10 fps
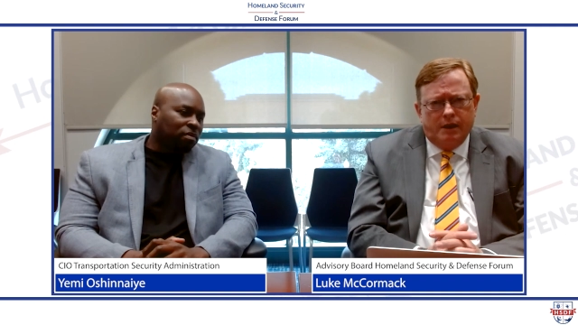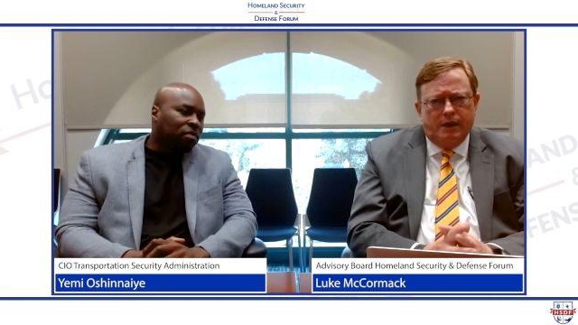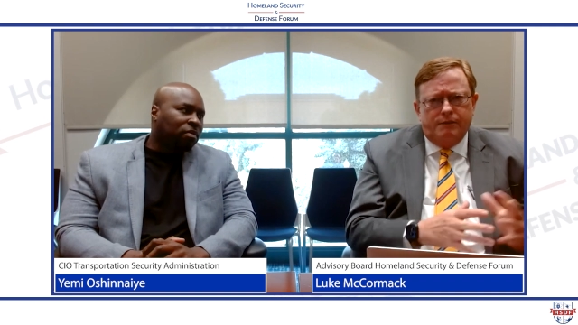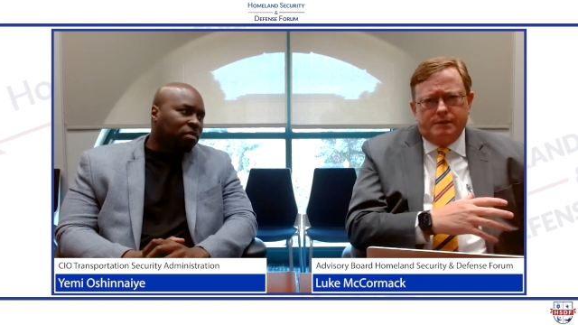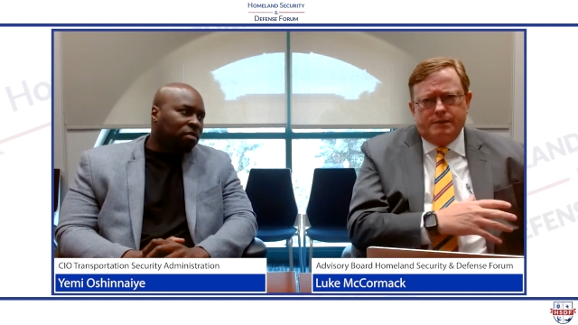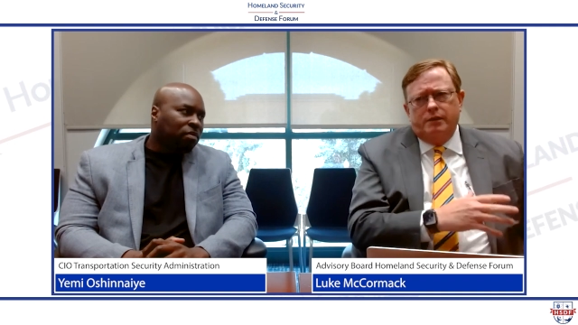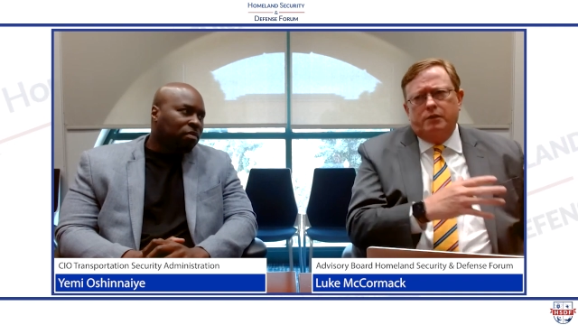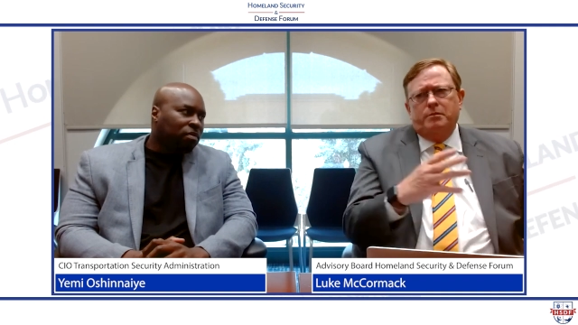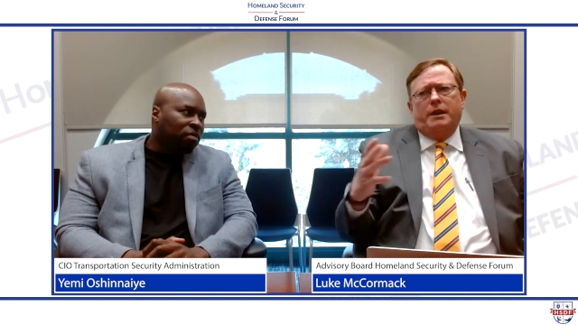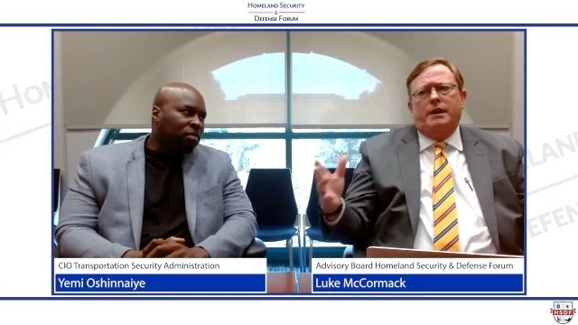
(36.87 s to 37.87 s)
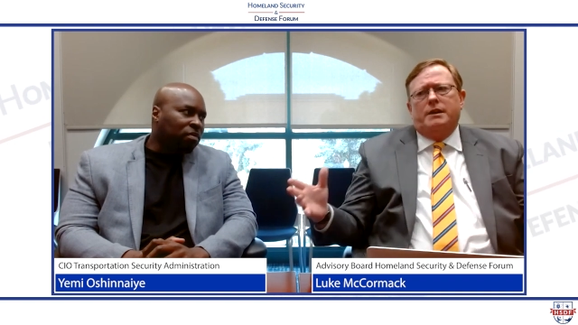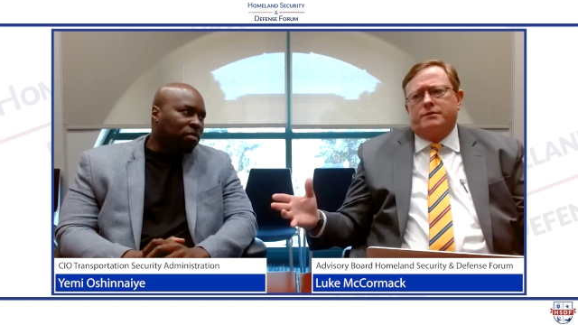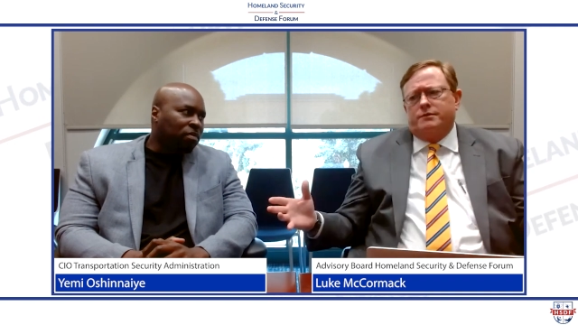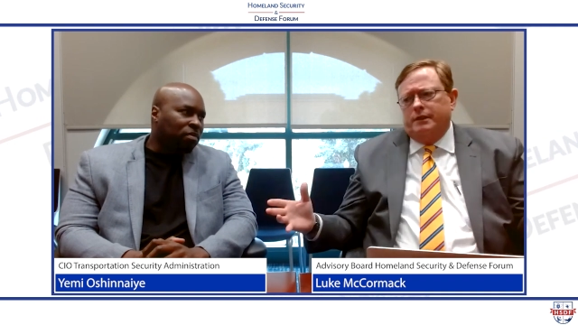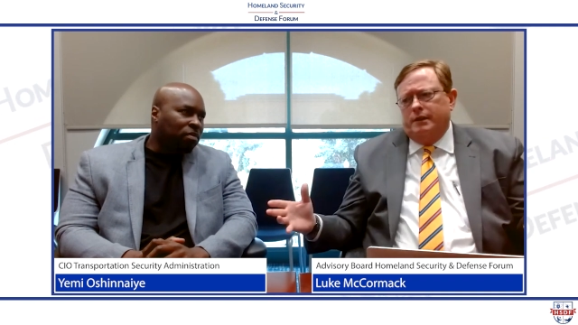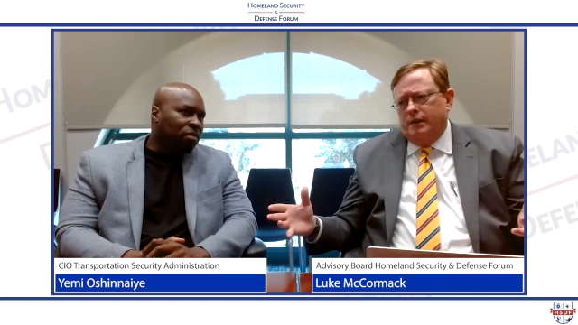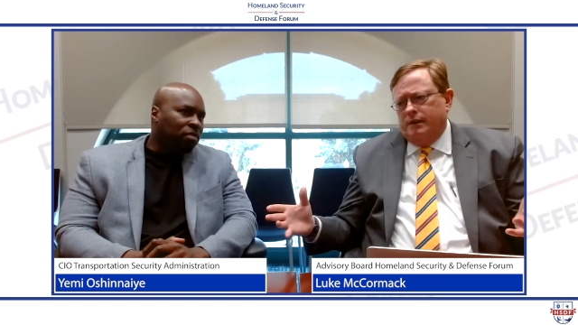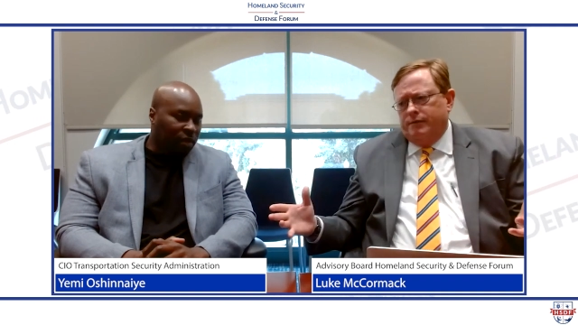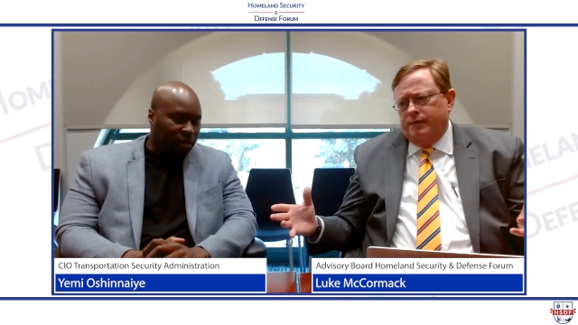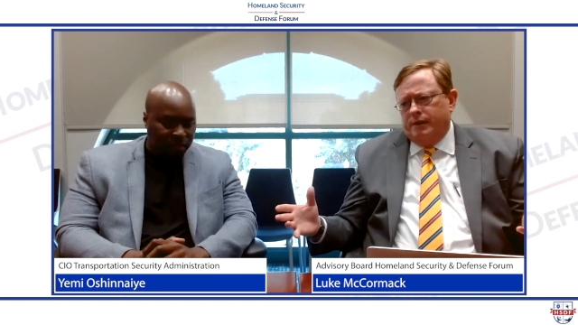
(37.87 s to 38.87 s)
Speaker 1: give us a little bit of history
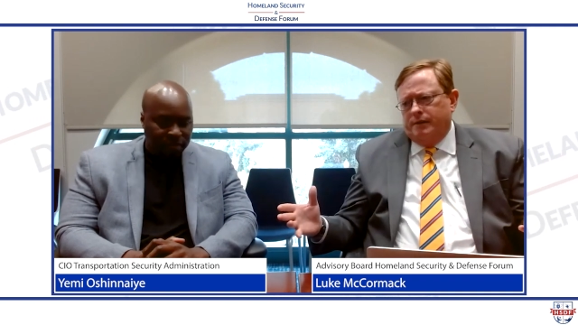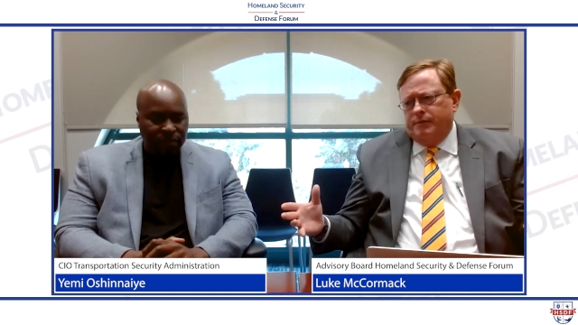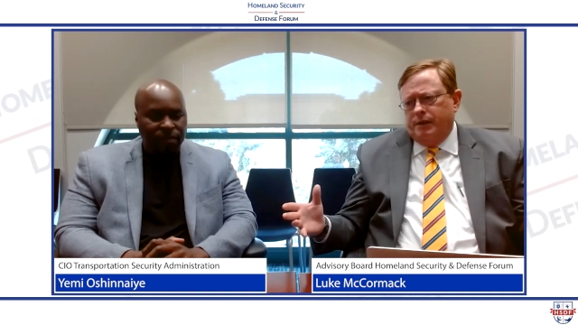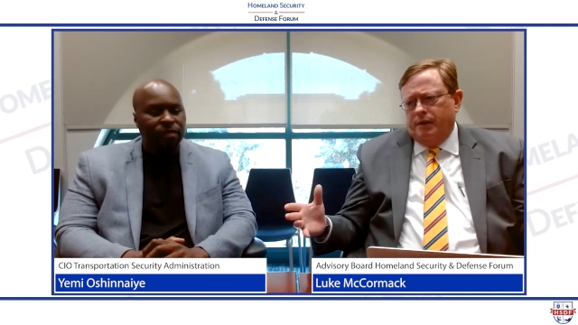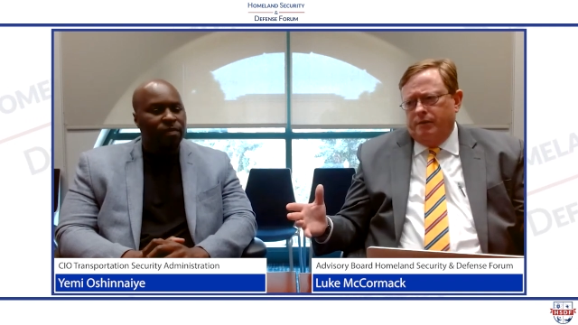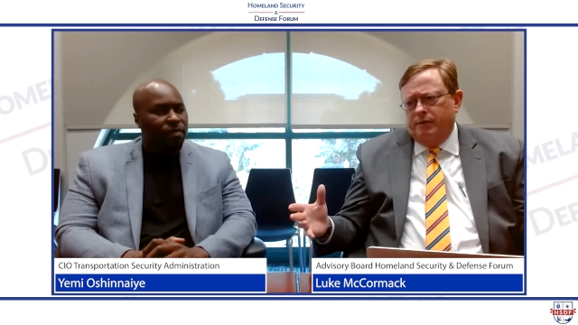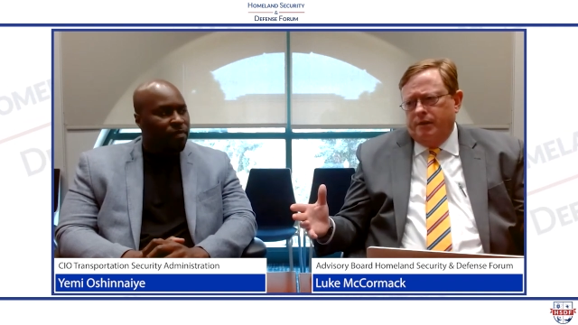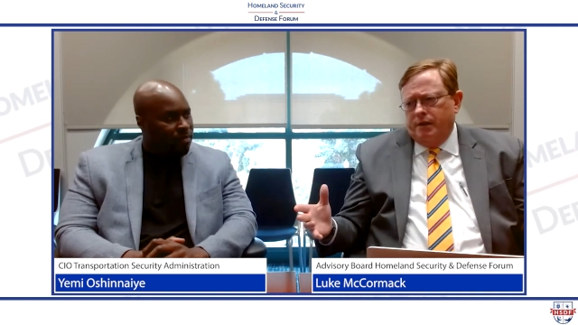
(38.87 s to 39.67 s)
of uh, you know